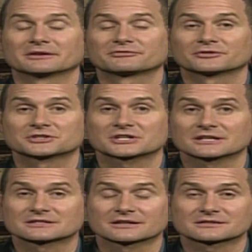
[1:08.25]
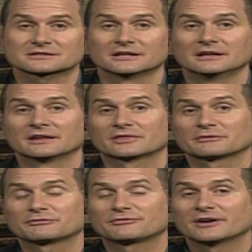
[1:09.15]
And for Jesus,
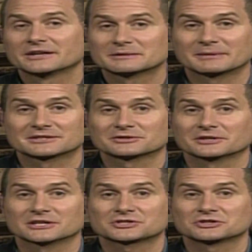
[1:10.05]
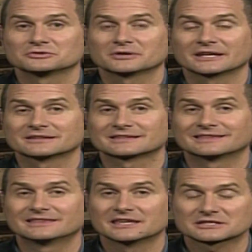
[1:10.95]
the fundamental issue is
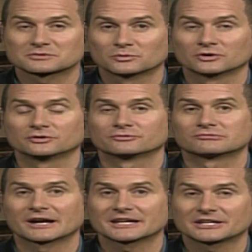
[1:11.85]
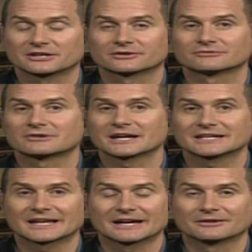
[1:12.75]
this world right here and
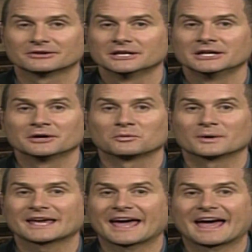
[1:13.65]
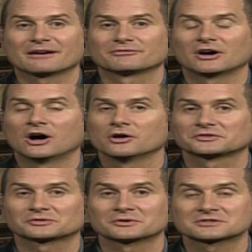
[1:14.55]
right now. We have
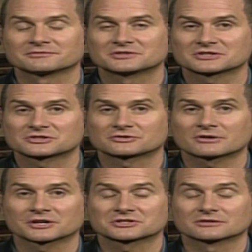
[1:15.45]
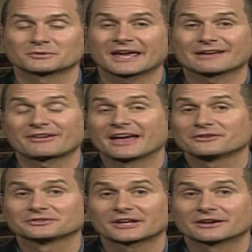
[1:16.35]
all sorts of destruction. We have
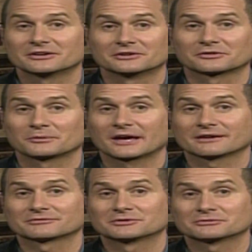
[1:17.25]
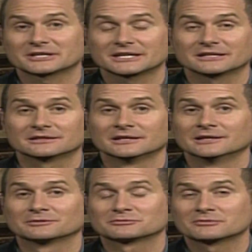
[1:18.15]
hells on earth. We have greed,
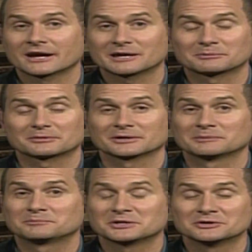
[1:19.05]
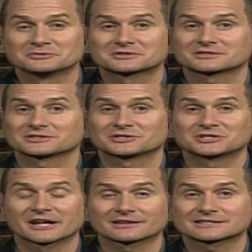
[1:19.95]
rape, abuse,
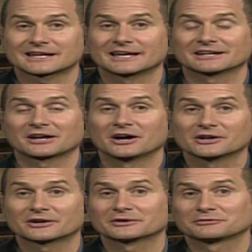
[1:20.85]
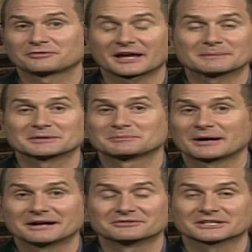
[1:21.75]
genocide, hunger, famine,
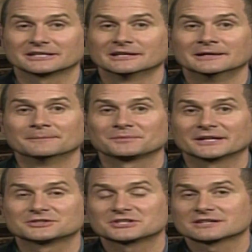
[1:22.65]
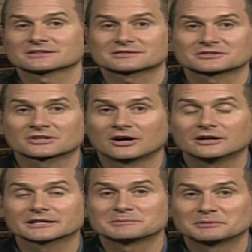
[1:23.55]
poverty. And Jesus is
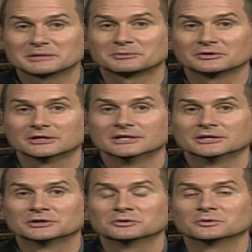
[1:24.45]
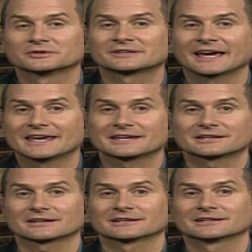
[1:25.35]
calling people who will
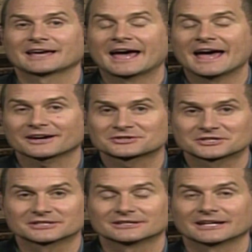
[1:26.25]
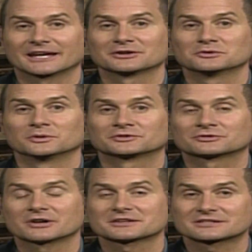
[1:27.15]
take action and who will
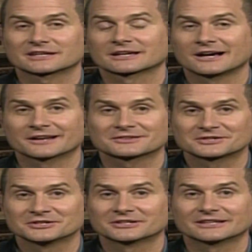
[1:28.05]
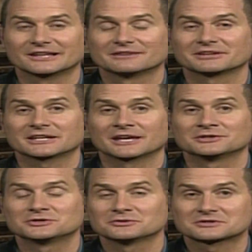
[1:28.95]
trust that God is good and loving
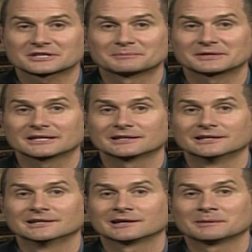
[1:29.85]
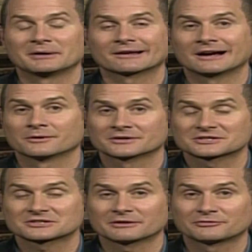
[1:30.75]
and do something about our
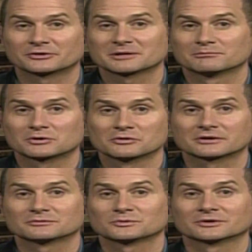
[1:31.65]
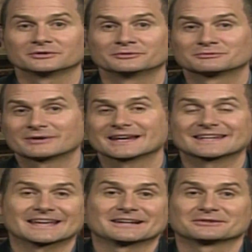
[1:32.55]
suffering, broken world
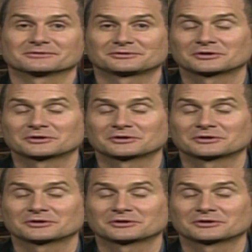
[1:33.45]
right now.